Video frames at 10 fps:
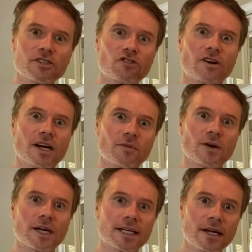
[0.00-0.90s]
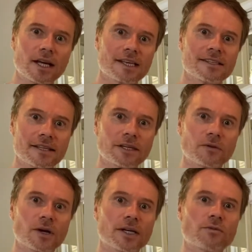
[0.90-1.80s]
dry wine, acidic
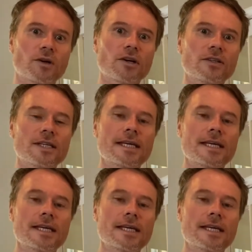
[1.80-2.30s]
wine world,